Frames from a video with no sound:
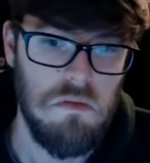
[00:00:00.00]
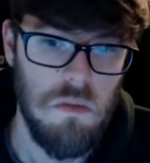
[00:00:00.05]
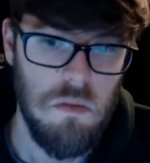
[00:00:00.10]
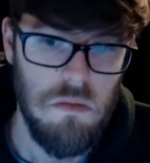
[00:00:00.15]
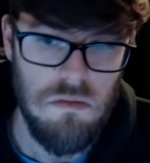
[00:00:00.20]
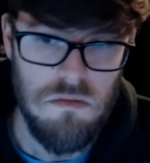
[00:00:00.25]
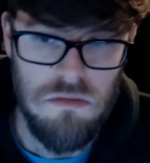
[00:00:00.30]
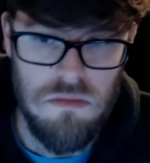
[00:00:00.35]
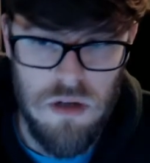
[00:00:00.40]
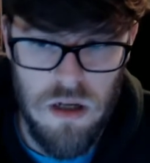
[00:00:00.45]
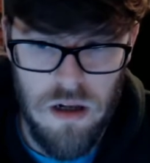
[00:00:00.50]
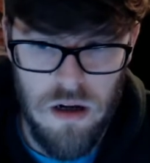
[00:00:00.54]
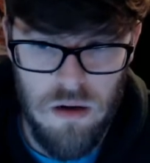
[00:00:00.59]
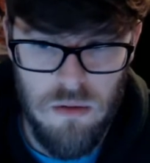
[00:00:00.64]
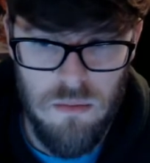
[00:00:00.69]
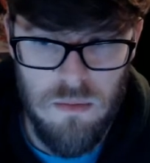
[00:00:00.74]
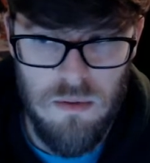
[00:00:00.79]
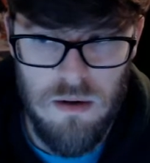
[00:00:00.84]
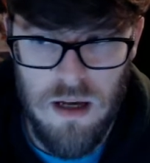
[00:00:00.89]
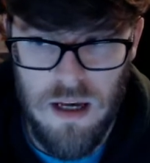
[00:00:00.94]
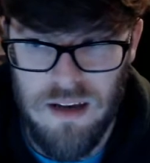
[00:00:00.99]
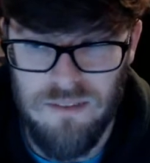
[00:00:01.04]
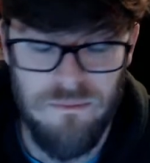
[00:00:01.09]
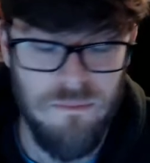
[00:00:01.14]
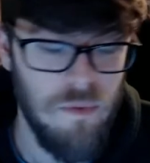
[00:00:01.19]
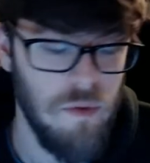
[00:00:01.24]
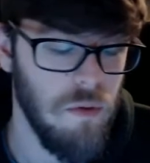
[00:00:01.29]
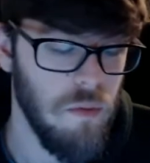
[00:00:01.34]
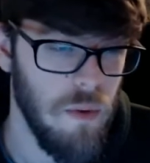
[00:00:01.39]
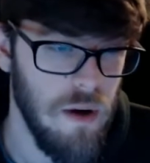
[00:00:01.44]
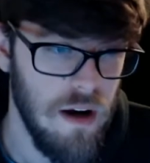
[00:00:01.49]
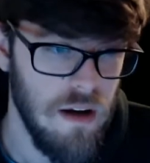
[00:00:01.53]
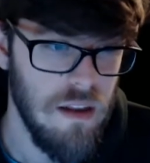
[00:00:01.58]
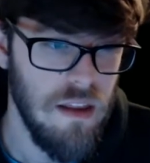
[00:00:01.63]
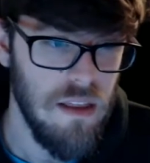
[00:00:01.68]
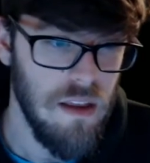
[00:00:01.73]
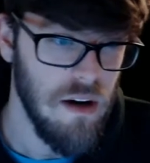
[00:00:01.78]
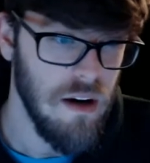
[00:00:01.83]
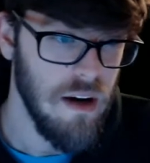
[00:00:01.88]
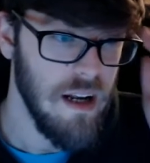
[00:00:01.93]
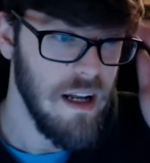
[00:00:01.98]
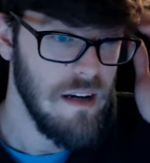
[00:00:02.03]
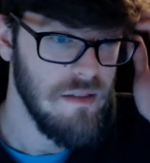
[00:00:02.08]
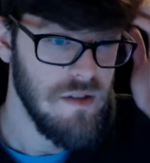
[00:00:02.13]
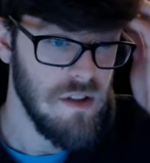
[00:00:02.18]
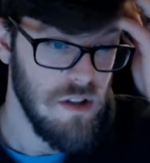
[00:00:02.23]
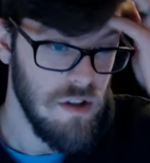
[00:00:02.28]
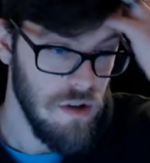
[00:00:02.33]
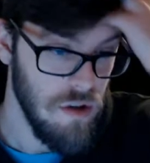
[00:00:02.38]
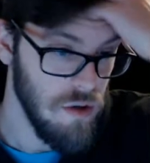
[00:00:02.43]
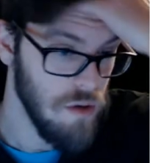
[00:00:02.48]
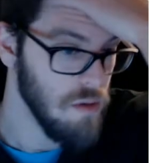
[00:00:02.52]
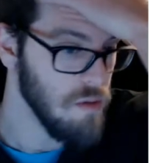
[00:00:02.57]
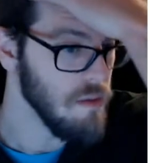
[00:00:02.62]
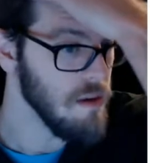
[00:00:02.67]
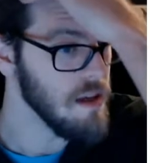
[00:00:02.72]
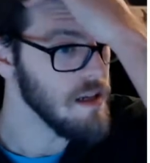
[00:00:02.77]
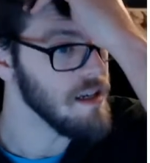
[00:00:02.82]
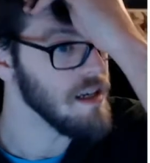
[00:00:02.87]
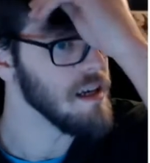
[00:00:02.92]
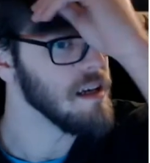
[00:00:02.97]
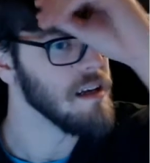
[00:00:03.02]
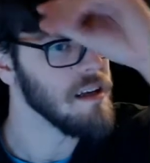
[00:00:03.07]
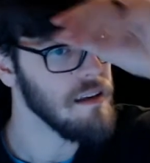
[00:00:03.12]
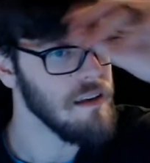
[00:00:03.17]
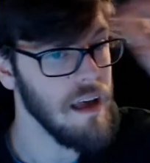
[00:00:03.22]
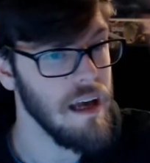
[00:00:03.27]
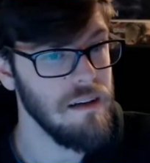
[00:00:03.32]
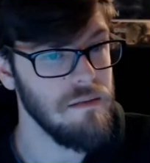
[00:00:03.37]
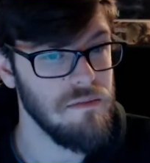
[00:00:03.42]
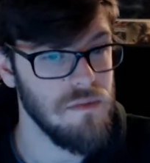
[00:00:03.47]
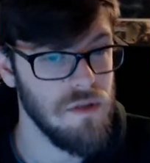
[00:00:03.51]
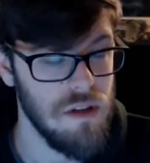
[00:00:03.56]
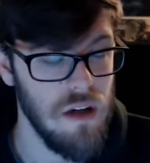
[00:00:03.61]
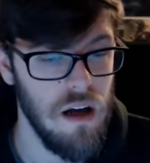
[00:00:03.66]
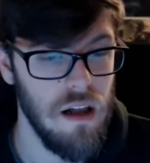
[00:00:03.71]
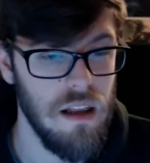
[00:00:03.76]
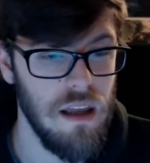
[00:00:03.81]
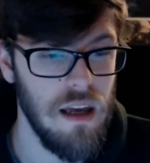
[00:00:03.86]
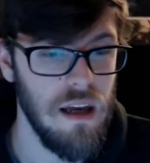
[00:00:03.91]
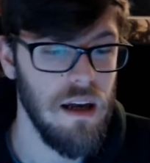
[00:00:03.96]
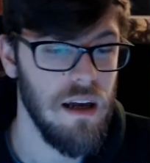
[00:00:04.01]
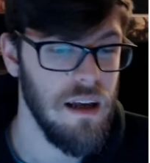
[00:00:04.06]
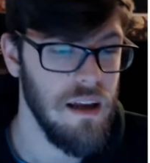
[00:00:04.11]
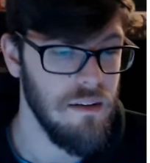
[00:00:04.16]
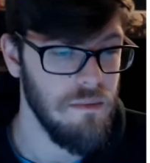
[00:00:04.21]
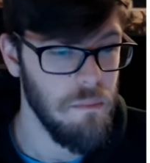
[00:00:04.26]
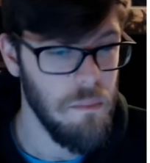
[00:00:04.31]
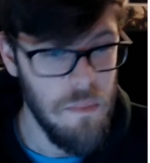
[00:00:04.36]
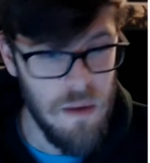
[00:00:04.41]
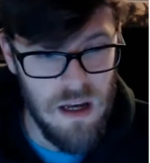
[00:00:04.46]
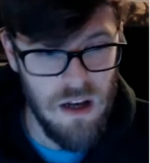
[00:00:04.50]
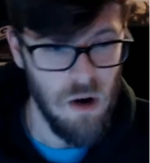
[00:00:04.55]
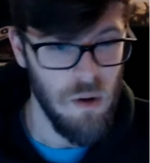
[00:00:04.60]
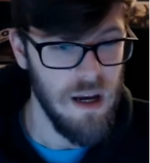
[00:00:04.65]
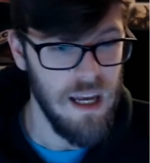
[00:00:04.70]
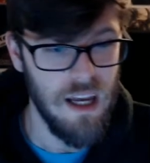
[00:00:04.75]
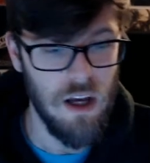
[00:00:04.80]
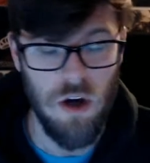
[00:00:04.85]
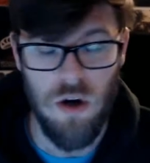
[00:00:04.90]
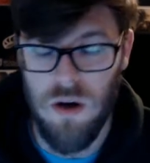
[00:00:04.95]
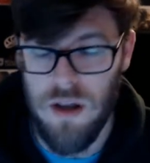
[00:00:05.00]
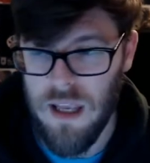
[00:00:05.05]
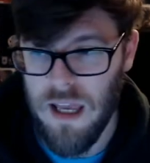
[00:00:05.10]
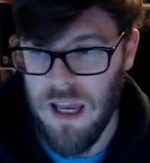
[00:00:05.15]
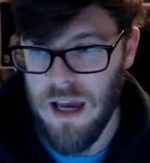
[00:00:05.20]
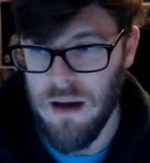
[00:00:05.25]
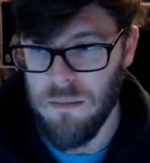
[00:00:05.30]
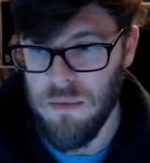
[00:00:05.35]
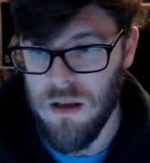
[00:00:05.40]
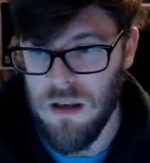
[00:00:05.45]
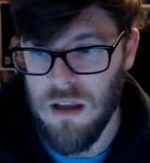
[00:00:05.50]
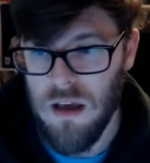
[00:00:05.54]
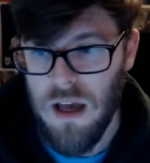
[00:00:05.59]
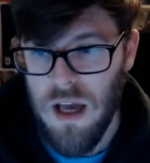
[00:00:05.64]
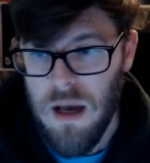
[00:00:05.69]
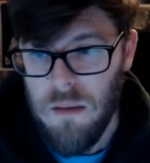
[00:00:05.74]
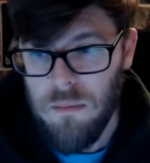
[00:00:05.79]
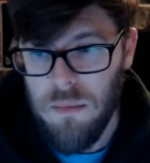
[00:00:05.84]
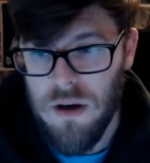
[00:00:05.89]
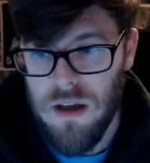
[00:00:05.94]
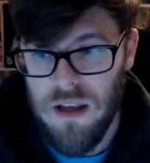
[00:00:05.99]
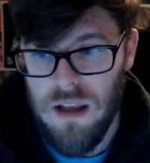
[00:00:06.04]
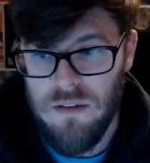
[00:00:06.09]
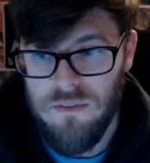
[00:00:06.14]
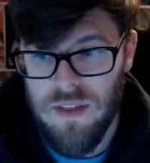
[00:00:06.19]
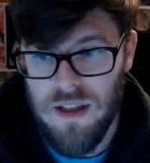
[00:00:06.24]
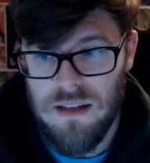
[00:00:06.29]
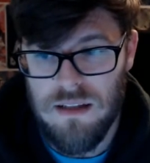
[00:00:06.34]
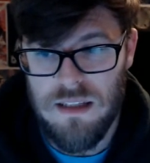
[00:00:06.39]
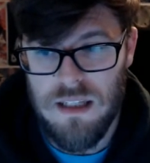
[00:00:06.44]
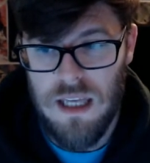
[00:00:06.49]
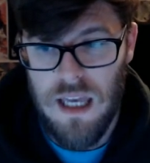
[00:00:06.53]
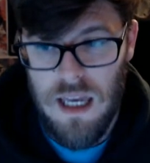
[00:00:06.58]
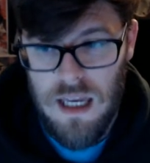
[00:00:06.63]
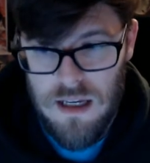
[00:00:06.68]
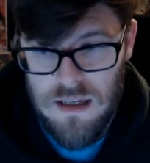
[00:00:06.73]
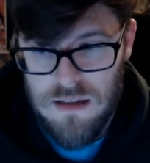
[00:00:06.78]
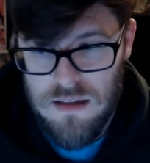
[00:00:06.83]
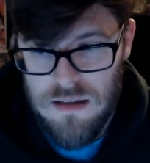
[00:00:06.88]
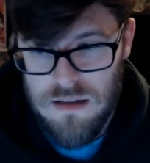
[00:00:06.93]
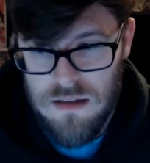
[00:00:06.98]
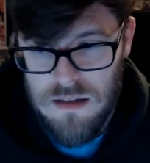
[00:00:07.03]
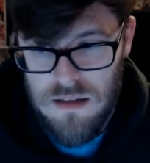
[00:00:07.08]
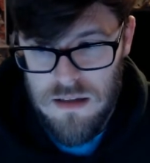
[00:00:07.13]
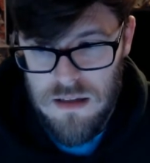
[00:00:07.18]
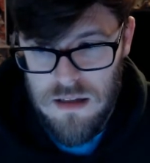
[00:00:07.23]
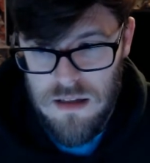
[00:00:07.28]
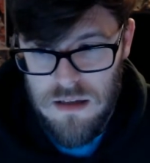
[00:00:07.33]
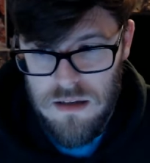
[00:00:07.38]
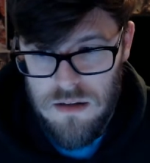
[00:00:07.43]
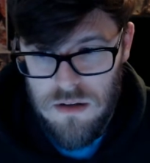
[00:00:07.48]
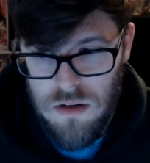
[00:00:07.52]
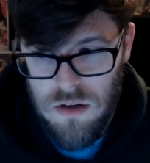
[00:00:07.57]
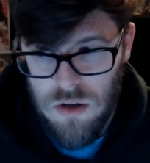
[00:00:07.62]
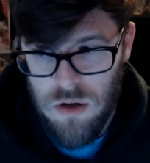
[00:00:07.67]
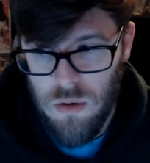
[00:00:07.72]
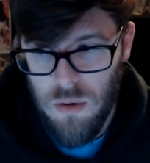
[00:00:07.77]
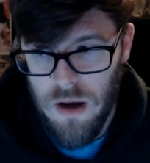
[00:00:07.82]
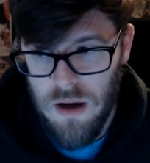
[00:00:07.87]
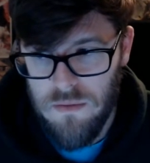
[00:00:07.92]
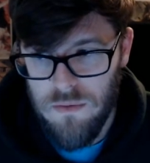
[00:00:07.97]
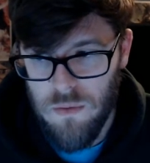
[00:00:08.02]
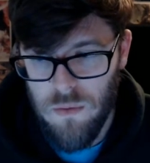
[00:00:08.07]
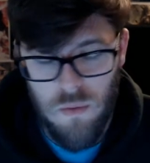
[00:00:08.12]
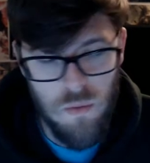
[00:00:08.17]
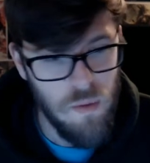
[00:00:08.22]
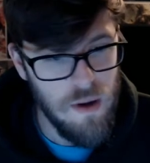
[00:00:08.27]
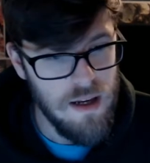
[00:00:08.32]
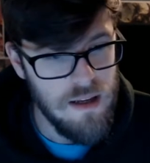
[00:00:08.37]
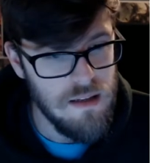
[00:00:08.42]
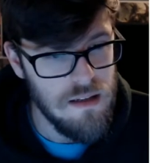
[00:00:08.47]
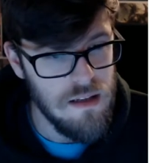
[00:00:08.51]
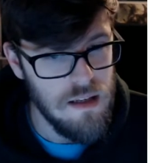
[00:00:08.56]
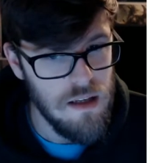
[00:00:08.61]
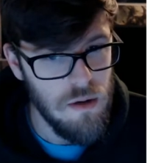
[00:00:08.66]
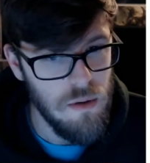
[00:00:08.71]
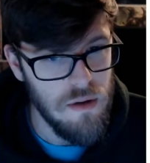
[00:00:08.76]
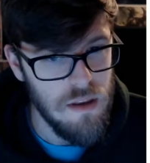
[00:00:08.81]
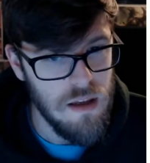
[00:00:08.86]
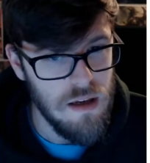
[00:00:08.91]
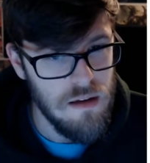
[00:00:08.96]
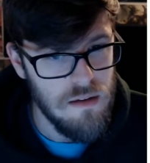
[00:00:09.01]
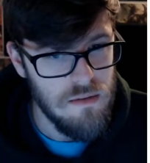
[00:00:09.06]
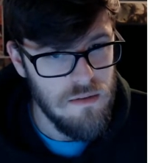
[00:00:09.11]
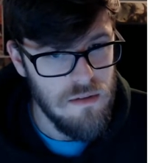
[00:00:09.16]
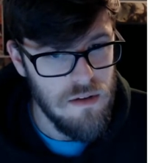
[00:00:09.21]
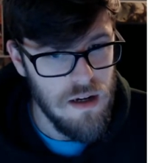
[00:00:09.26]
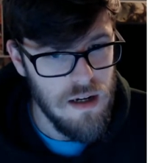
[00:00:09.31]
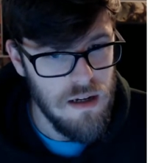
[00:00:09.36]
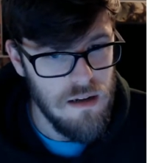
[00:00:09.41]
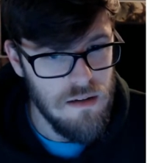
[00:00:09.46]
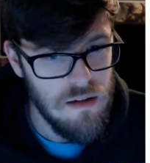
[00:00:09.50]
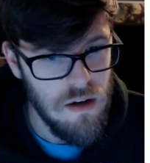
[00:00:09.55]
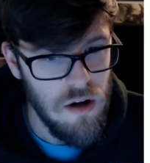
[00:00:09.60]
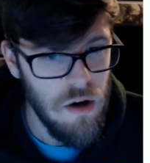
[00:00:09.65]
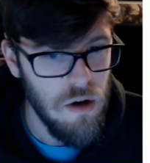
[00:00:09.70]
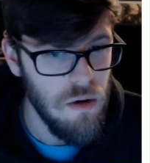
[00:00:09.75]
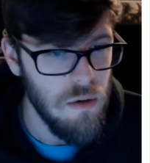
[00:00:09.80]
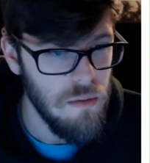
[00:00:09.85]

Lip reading: You know, it's rare that they're going to have 2 and get Shalia. It could happen, but if that's the case, you have ways to deal with it, right? Oh,